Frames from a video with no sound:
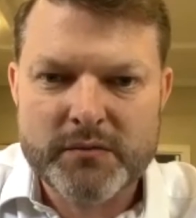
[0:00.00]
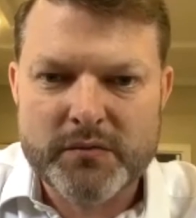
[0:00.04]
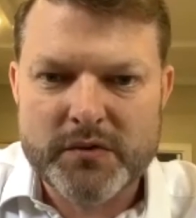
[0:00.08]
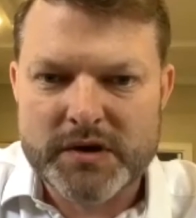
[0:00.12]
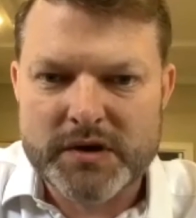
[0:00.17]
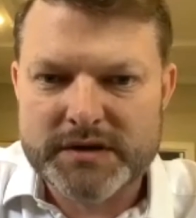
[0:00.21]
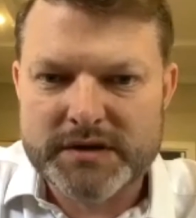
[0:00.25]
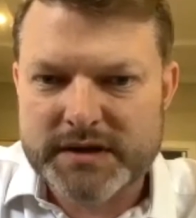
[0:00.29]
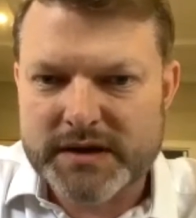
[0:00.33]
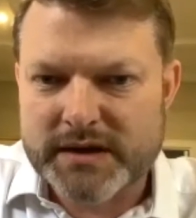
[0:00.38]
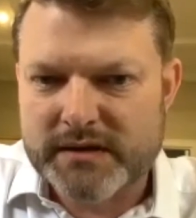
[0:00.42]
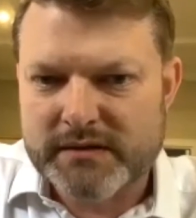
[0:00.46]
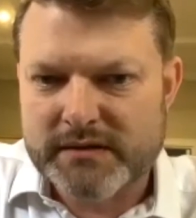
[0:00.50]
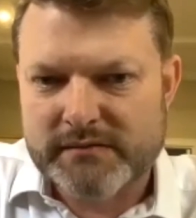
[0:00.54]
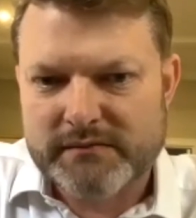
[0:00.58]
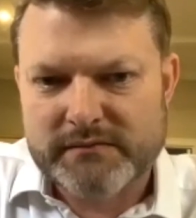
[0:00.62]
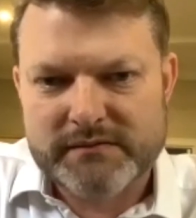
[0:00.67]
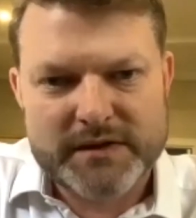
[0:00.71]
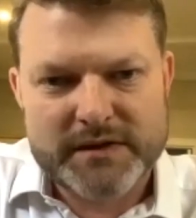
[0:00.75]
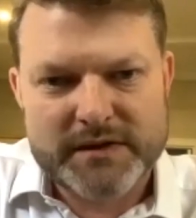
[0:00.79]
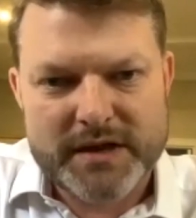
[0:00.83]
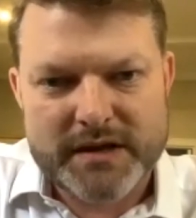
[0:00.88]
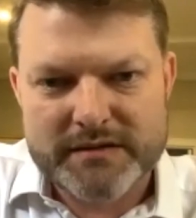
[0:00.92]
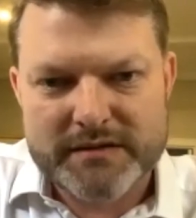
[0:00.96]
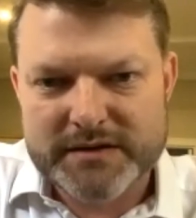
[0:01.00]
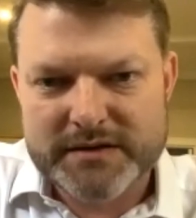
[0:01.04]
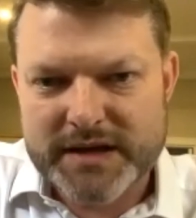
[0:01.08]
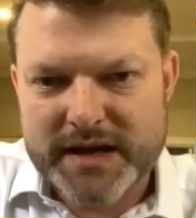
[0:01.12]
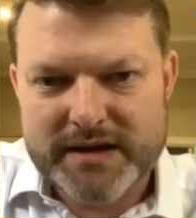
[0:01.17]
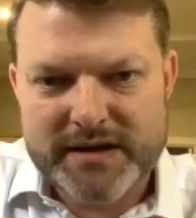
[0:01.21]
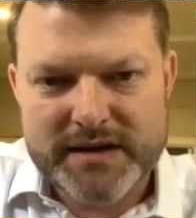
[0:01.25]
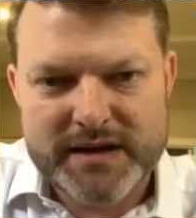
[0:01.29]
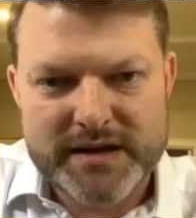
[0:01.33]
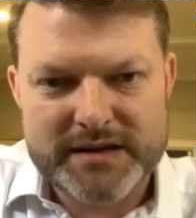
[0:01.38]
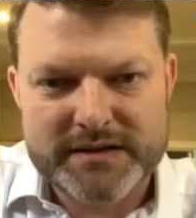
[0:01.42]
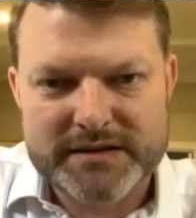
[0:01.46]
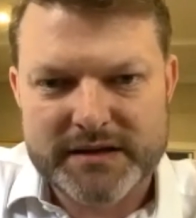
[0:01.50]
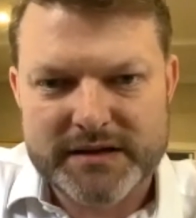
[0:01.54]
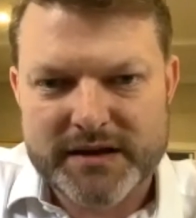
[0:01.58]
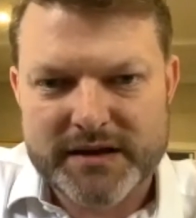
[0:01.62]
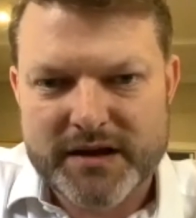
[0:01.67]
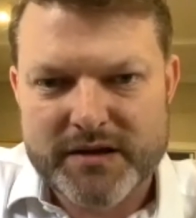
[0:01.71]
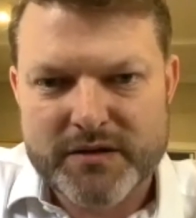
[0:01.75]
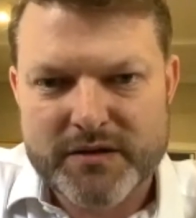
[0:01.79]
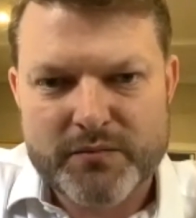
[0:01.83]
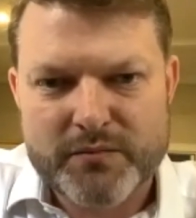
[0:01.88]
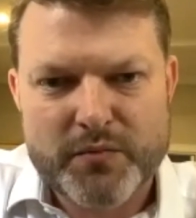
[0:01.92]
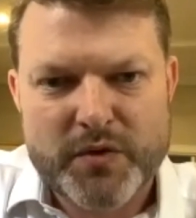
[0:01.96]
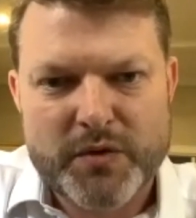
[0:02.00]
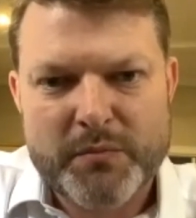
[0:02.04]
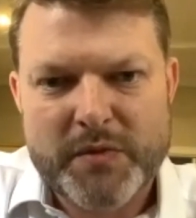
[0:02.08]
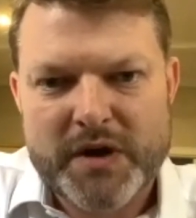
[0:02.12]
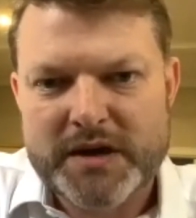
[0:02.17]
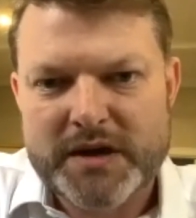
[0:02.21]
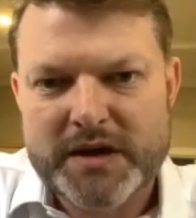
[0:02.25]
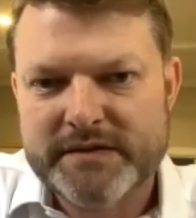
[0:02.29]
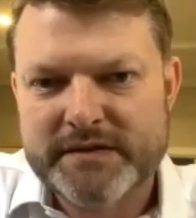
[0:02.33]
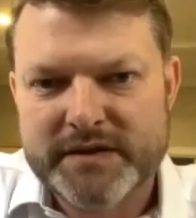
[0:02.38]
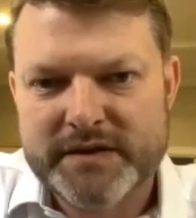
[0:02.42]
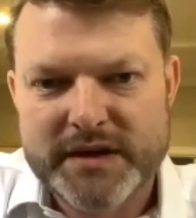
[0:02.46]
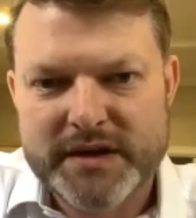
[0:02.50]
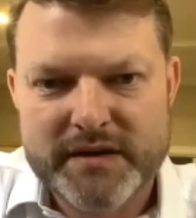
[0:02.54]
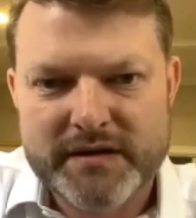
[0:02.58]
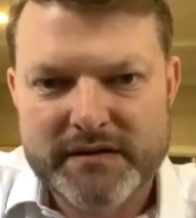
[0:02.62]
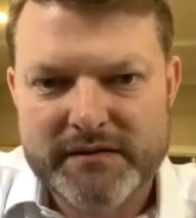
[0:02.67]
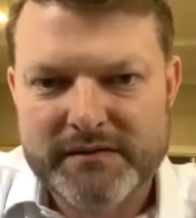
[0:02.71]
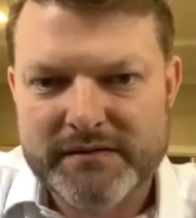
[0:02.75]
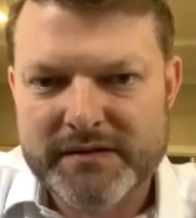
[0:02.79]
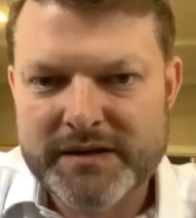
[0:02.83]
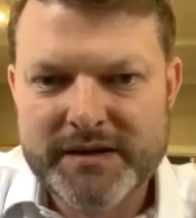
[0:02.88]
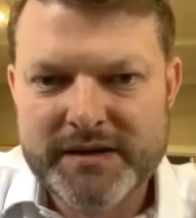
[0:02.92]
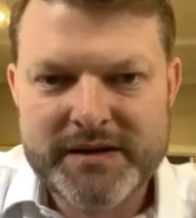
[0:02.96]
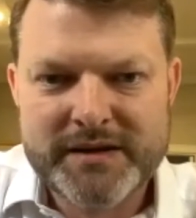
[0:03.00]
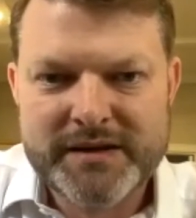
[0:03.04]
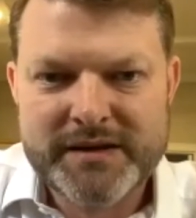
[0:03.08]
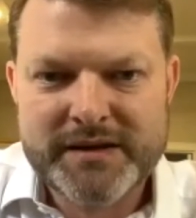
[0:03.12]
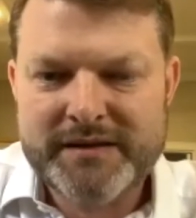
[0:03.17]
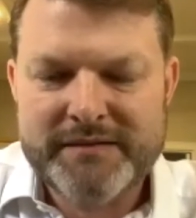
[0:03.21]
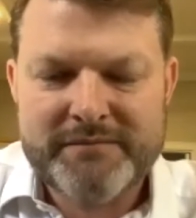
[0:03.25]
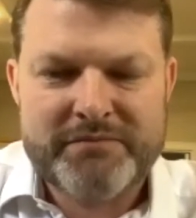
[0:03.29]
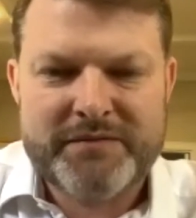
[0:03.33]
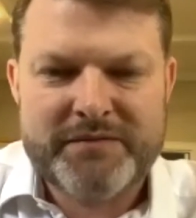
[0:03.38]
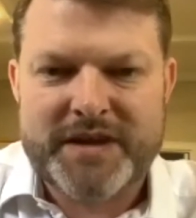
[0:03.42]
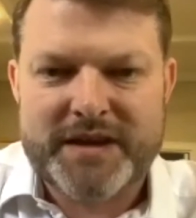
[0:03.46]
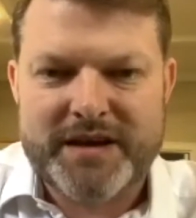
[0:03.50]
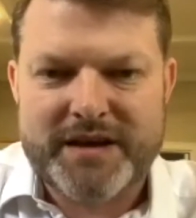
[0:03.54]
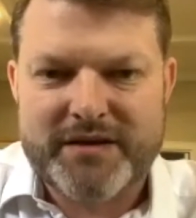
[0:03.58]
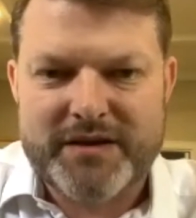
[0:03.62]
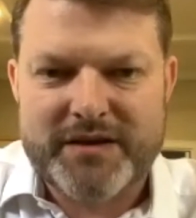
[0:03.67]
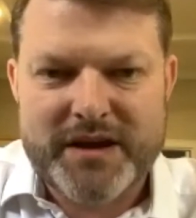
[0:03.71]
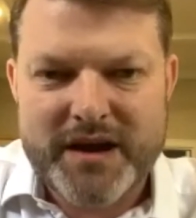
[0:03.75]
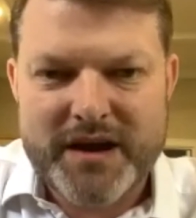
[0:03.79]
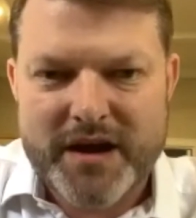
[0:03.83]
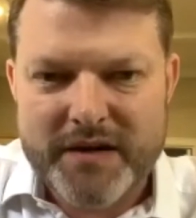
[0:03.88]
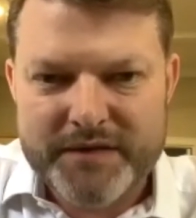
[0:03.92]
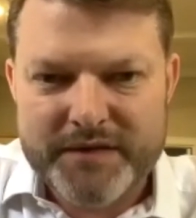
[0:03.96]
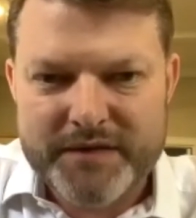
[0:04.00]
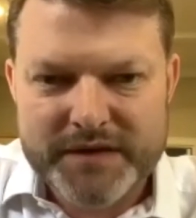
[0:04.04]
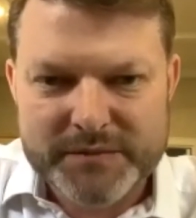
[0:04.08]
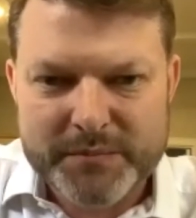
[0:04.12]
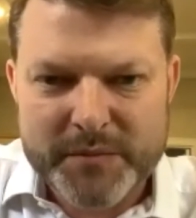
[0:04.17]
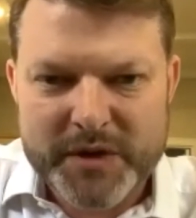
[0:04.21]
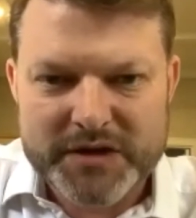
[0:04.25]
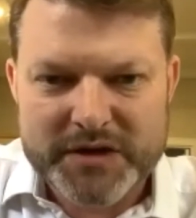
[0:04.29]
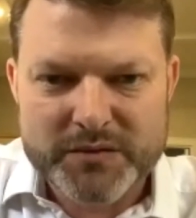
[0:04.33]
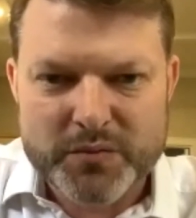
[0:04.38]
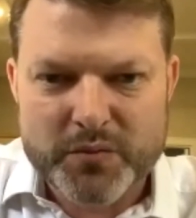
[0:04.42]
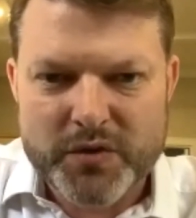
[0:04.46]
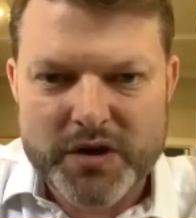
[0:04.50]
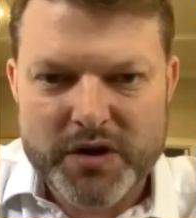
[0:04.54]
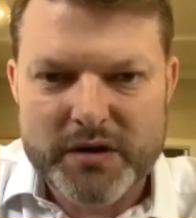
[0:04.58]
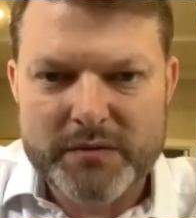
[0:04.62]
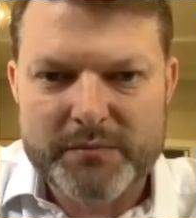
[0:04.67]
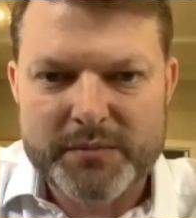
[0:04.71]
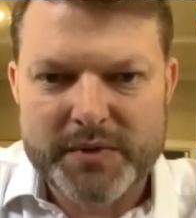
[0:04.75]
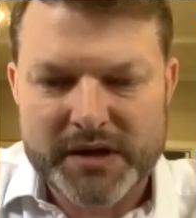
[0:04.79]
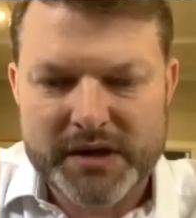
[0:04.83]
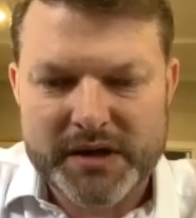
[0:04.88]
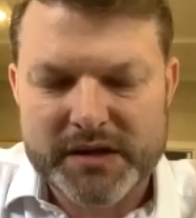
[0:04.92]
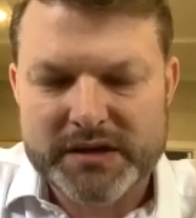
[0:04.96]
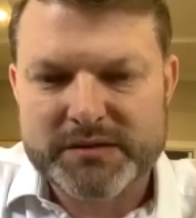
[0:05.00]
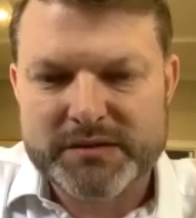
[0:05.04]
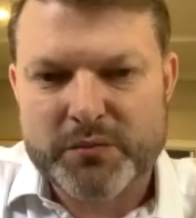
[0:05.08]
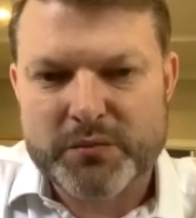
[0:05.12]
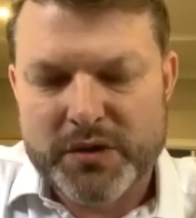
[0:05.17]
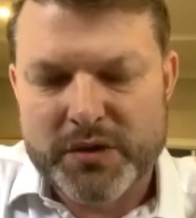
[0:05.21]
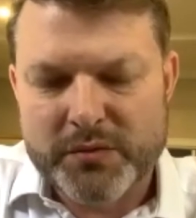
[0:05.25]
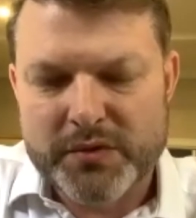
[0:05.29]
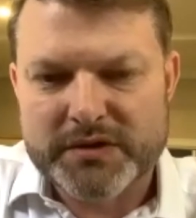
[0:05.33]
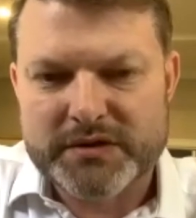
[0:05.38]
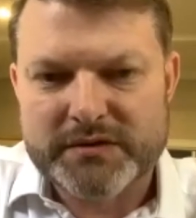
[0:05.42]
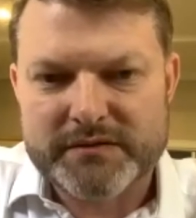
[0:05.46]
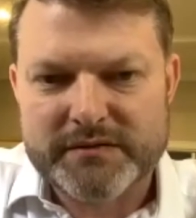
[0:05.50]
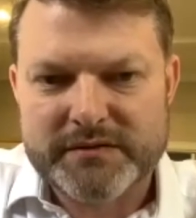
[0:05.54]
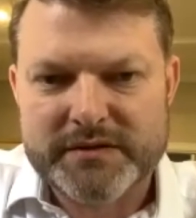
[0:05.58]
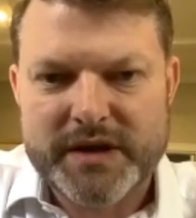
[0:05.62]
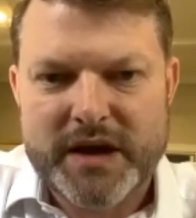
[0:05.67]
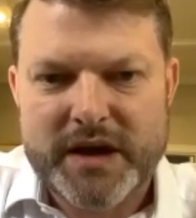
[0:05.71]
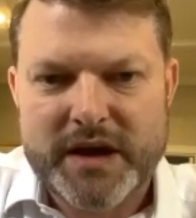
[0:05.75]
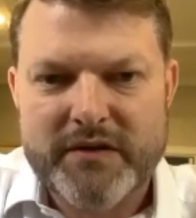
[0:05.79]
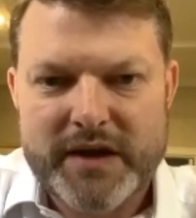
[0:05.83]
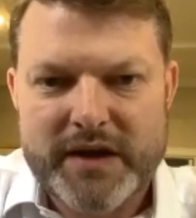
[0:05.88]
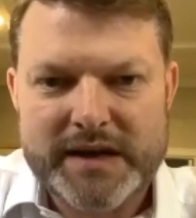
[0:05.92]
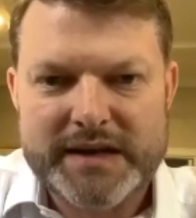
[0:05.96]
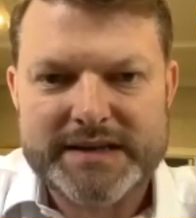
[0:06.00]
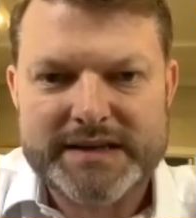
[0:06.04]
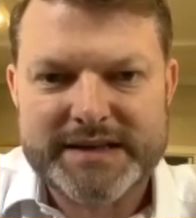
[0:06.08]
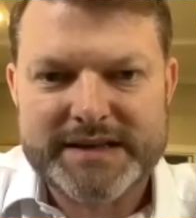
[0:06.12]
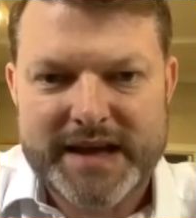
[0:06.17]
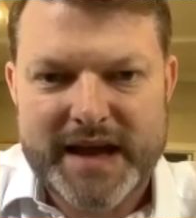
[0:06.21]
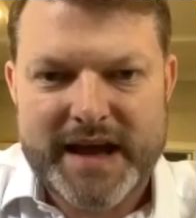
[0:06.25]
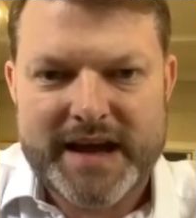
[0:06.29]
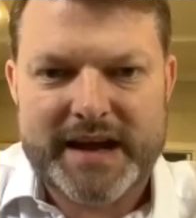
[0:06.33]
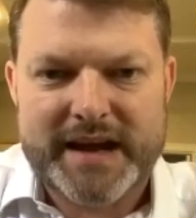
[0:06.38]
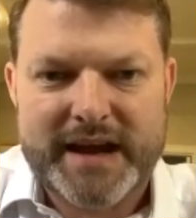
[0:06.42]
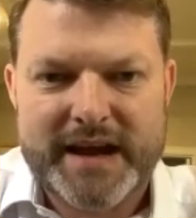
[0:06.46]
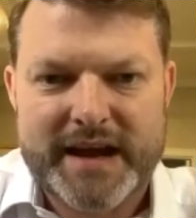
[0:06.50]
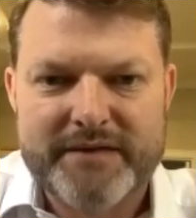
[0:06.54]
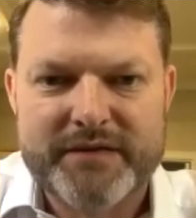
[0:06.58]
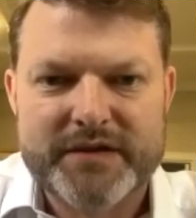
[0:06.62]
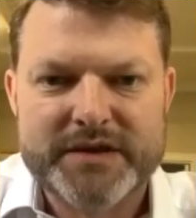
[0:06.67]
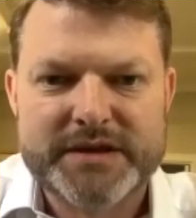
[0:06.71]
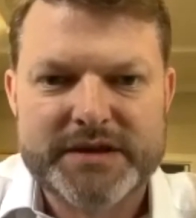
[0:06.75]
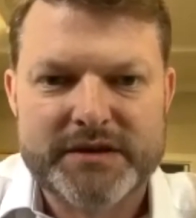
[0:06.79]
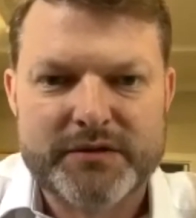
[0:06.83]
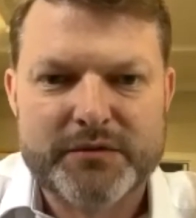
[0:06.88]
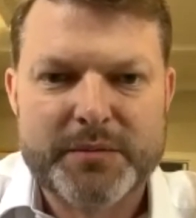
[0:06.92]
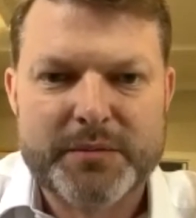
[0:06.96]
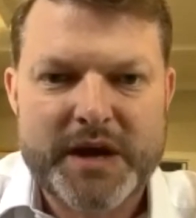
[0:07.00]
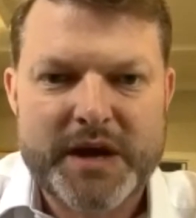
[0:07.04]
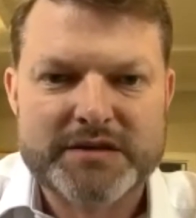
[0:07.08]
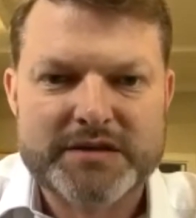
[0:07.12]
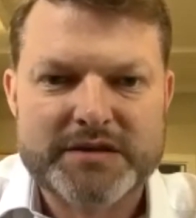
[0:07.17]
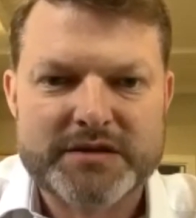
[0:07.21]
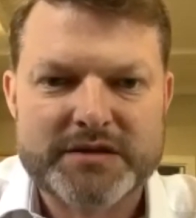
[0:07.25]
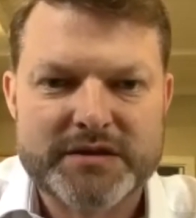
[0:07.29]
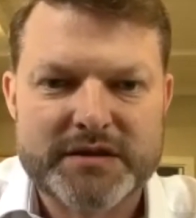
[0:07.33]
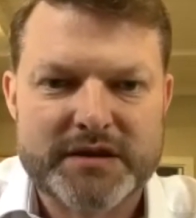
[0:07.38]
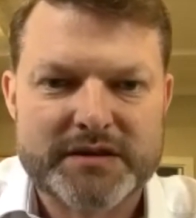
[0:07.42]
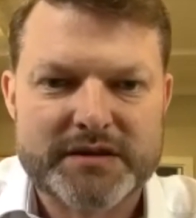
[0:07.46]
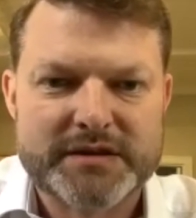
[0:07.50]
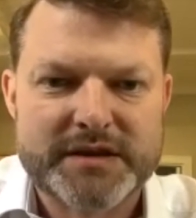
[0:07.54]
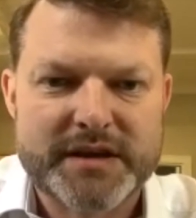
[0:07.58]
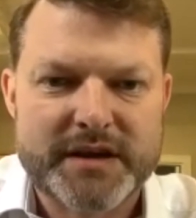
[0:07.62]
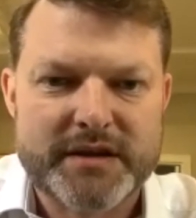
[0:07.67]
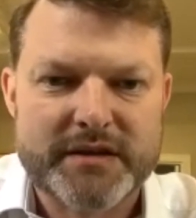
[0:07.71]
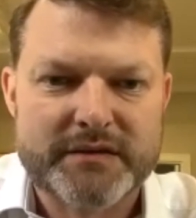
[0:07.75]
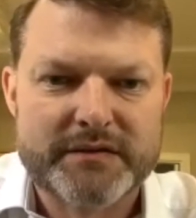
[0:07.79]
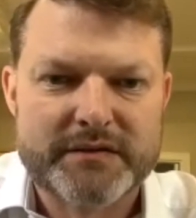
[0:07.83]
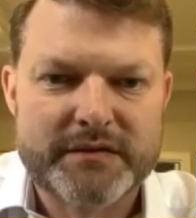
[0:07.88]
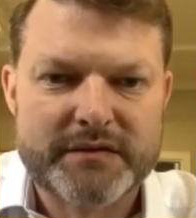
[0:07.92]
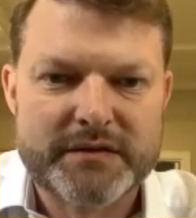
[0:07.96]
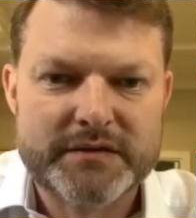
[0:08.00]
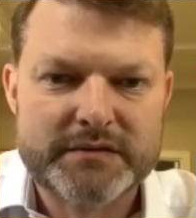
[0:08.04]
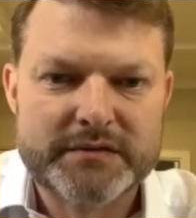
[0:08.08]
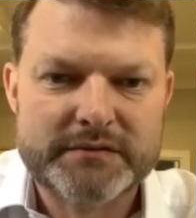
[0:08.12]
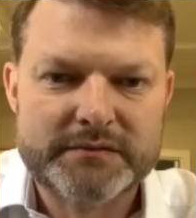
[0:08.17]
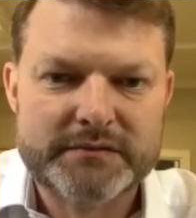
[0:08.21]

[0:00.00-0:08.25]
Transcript: Whereas in 10 years ago, we might have done half as much work because we were directly scanning every single patient ourselves.